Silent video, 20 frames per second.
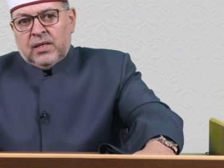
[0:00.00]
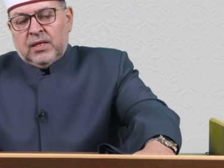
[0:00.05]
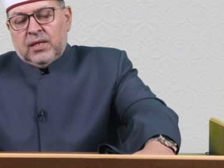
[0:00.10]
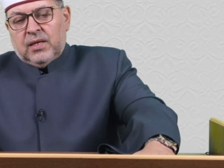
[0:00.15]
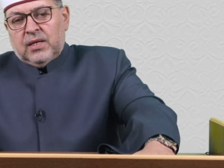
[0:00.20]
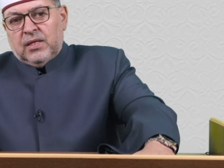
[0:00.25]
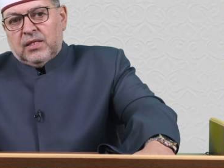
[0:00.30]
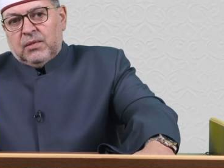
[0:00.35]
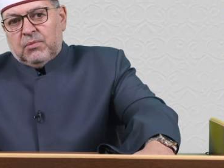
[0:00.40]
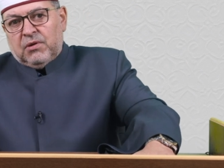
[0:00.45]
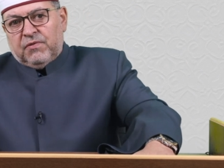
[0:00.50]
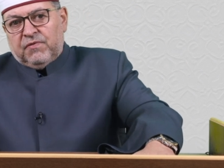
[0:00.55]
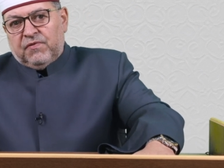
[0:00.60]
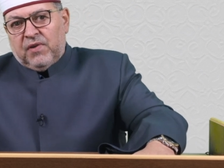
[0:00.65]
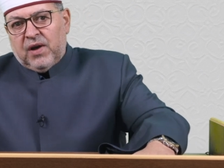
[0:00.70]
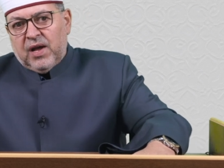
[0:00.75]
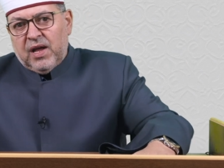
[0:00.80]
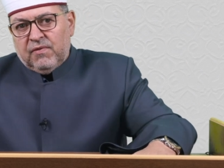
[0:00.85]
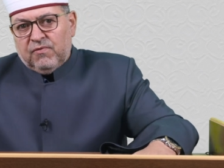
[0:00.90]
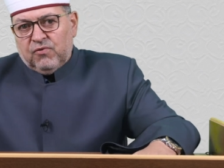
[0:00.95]
Number
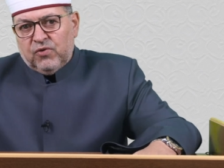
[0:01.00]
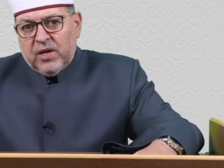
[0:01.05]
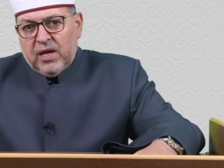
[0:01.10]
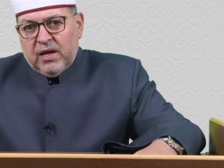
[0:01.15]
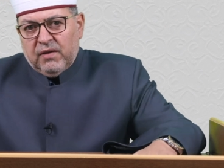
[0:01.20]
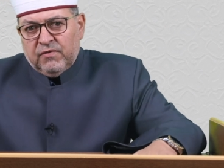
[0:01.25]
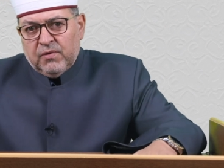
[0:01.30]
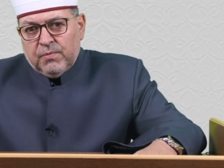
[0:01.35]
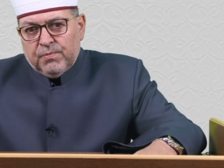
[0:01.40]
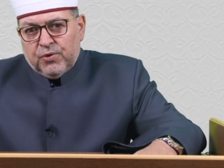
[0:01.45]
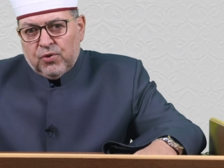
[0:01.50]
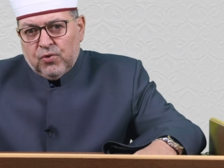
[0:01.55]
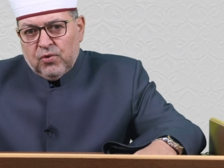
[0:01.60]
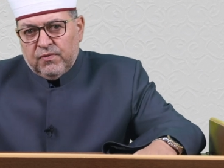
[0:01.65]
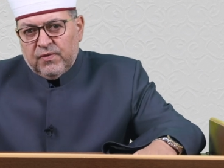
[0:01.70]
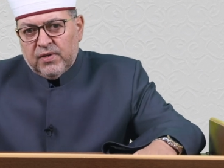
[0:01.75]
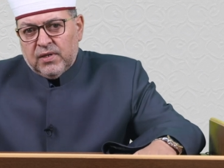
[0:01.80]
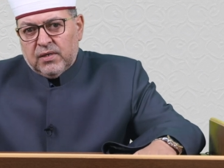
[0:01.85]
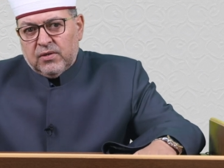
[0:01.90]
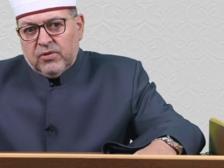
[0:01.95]
5, we have
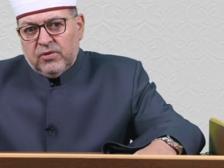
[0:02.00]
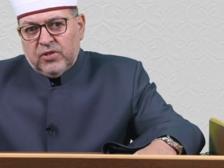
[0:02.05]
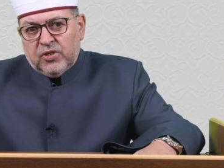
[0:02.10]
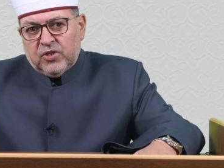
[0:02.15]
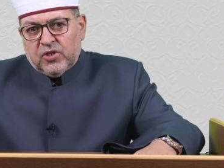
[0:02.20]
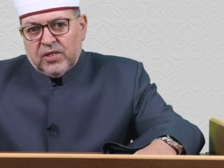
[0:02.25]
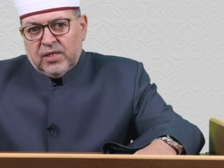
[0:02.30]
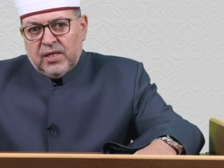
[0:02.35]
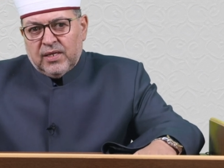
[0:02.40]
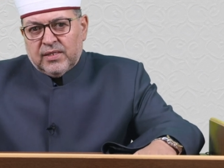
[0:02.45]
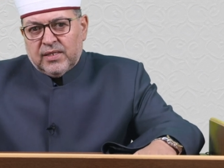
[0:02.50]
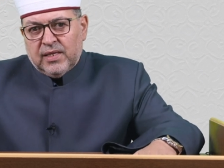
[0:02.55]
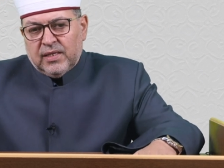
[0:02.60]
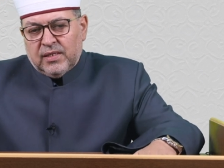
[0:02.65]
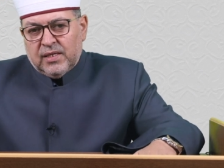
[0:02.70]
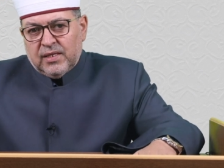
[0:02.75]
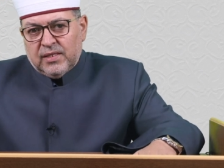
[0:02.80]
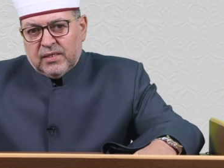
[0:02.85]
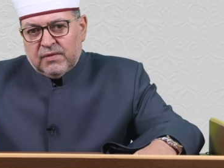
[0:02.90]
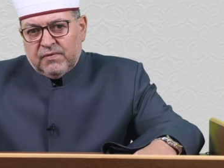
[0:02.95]
improving conditional
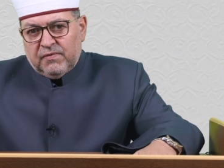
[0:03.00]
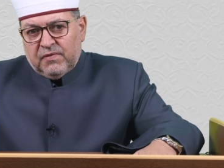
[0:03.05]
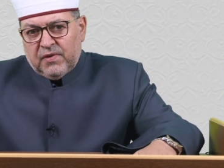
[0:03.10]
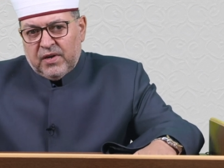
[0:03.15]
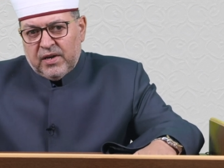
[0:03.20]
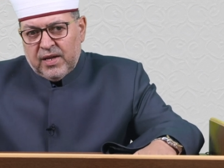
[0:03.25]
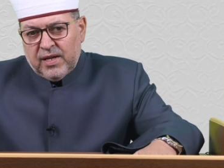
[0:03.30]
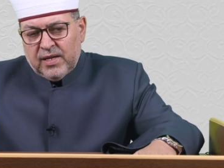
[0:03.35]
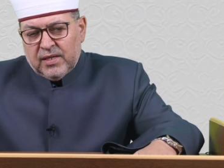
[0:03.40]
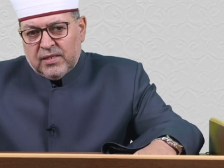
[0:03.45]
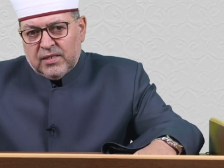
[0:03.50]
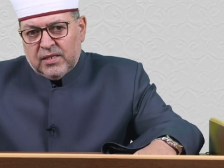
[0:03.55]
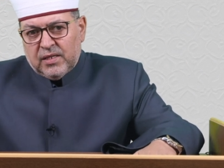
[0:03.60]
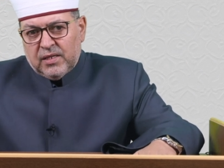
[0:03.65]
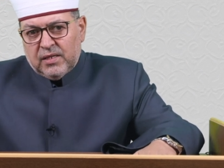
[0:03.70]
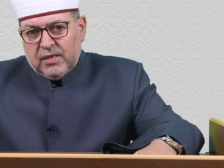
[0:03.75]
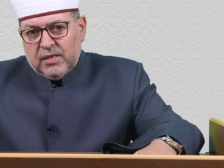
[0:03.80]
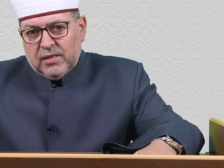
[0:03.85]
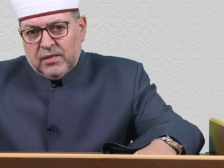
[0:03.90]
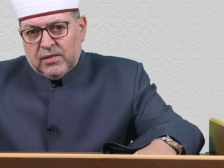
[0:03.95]
sentence
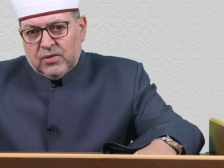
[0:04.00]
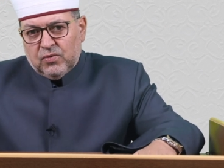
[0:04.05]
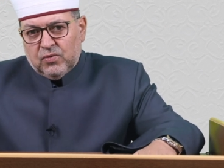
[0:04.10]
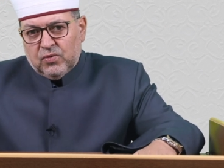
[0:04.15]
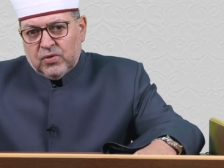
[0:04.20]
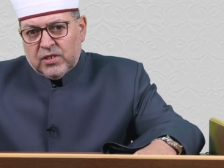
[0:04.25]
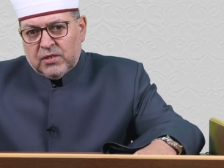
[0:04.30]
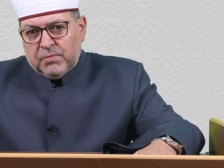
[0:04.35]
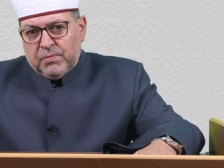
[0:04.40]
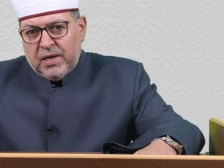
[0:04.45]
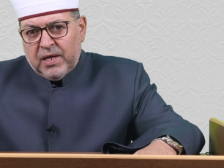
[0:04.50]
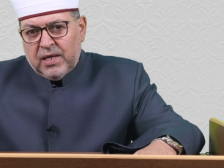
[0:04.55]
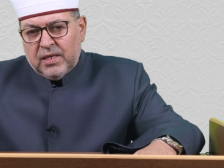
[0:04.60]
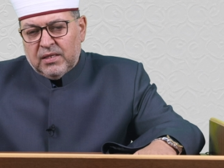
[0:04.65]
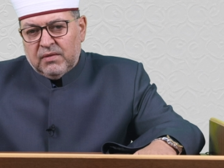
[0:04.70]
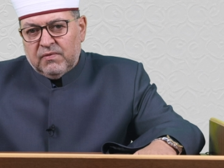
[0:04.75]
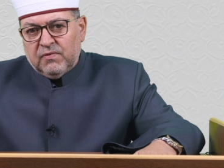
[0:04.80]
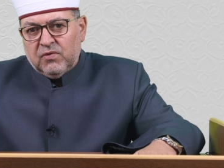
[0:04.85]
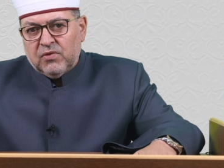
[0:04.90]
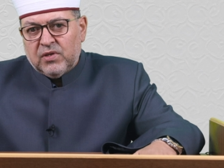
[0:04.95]
variety to
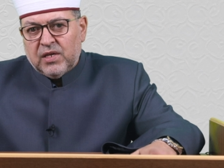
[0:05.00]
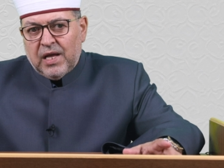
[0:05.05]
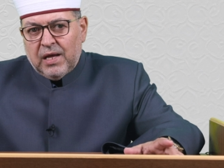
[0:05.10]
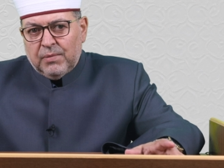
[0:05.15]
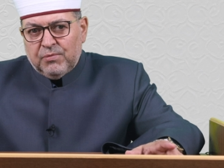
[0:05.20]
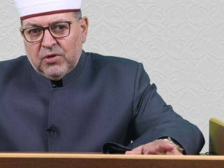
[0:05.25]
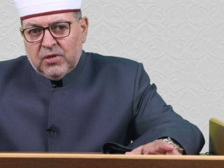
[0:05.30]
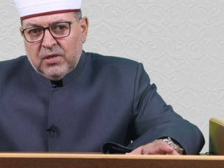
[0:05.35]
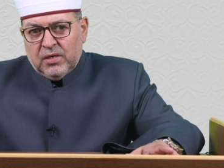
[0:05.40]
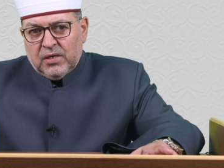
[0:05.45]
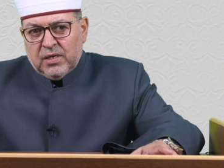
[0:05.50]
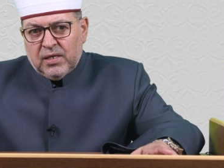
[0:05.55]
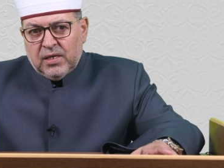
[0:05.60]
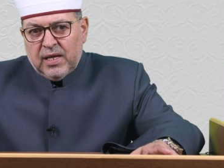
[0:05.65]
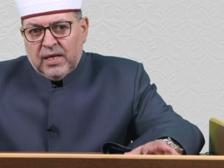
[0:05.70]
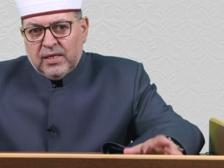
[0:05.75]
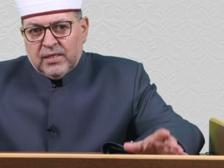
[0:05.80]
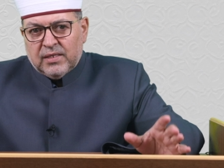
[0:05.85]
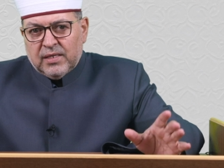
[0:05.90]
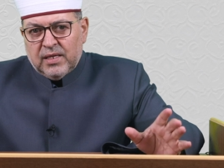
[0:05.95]
expand vocabulary
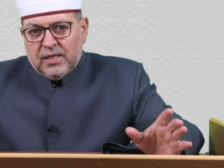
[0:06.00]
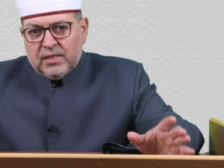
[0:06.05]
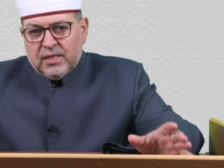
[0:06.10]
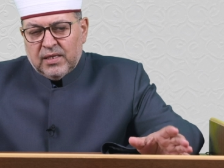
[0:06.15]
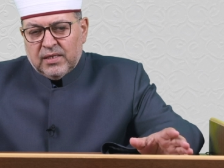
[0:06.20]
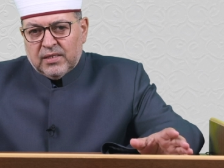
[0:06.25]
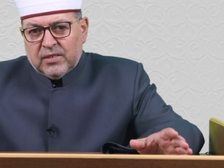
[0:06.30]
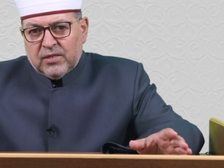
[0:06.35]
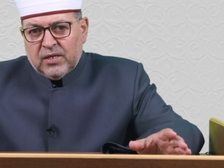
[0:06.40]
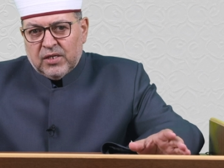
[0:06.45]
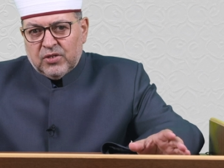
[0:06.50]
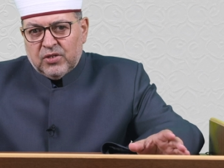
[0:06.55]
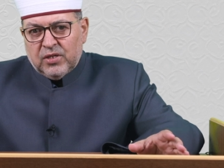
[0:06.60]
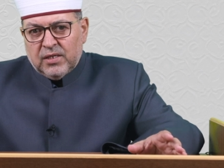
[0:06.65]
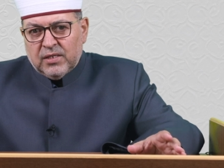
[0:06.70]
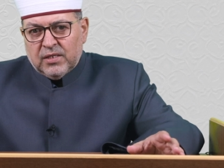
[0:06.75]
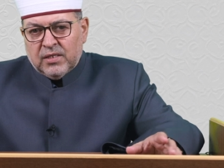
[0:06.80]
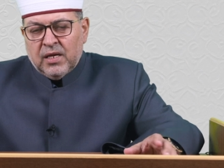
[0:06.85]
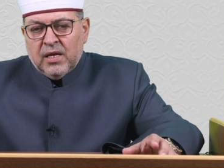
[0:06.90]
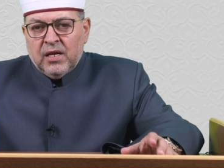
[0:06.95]
and sentence
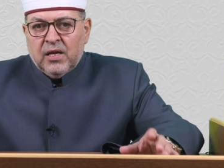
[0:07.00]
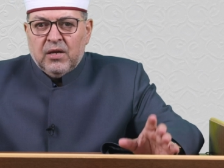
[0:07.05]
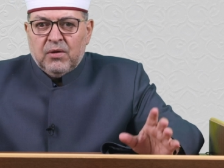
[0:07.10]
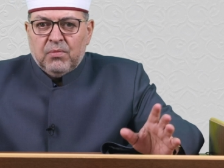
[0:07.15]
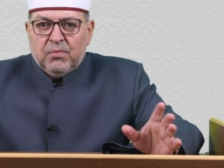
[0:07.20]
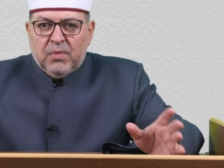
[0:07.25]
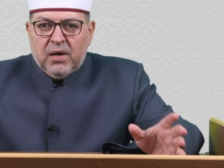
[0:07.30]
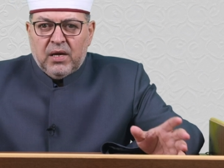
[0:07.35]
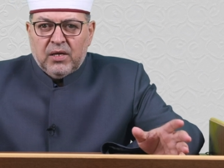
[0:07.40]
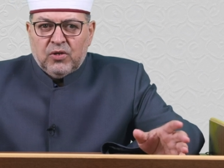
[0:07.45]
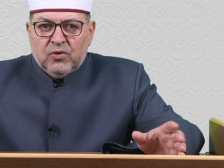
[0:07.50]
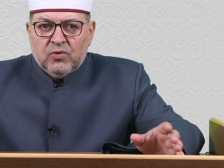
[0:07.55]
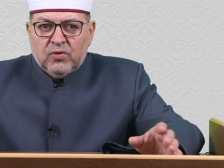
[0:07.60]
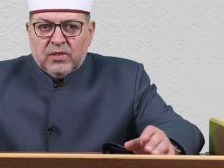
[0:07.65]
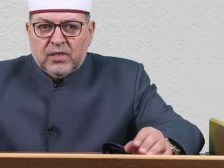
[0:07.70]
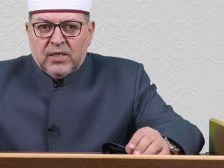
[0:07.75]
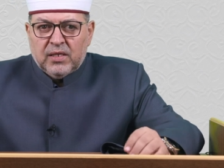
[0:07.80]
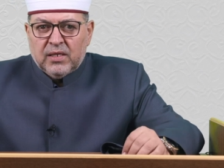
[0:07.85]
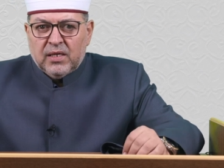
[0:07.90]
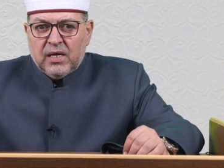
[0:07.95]
structures by
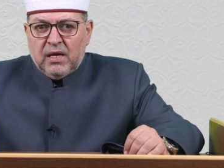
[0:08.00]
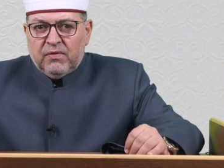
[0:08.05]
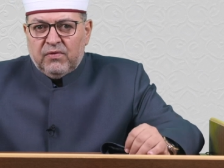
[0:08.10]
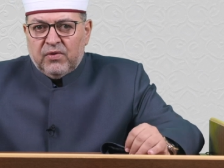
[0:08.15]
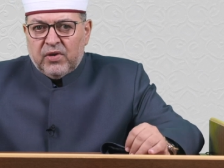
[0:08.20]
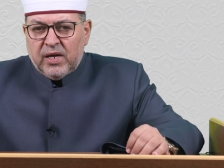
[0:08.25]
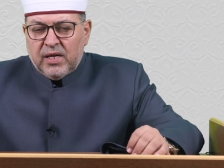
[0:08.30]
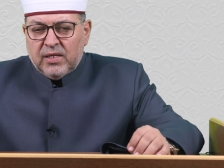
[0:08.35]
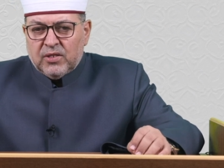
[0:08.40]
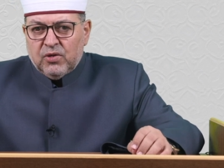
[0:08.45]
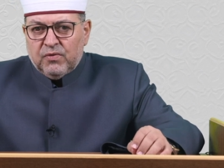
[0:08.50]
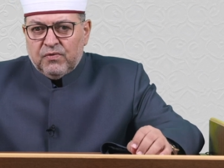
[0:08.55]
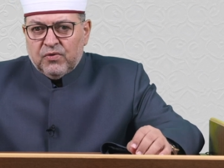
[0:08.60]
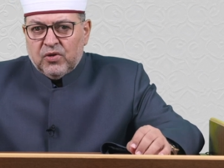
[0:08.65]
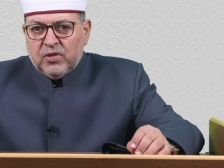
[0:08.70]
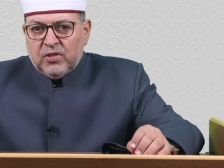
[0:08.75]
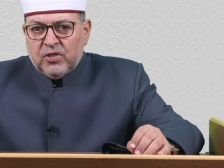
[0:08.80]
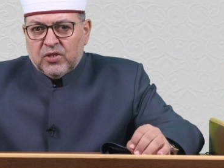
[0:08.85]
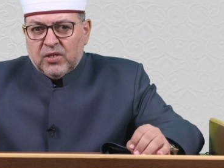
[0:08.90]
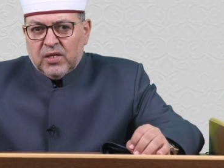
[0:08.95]
using a variety of
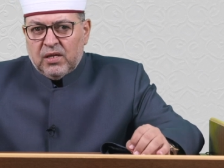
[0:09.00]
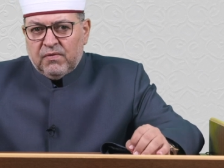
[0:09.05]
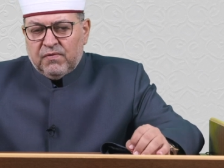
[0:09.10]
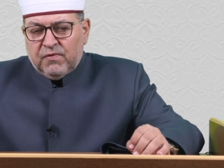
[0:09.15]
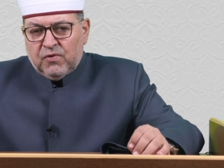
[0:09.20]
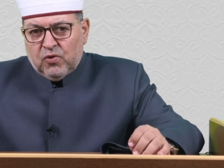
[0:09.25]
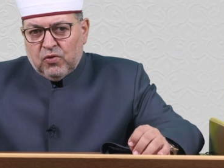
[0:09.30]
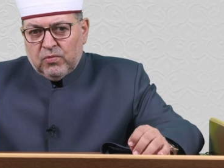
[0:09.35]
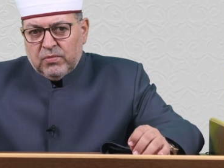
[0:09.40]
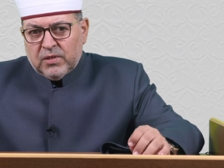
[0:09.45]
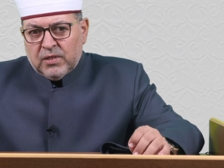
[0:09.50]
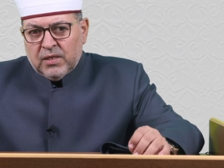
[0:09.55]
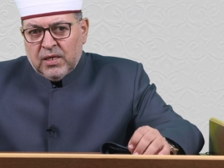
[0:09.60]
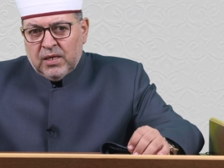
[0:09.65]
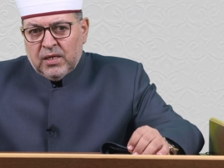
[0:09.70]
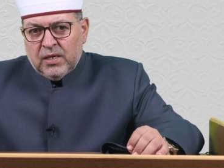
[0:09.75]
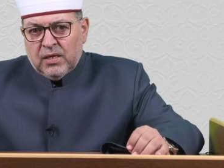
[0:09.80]
conditional forms.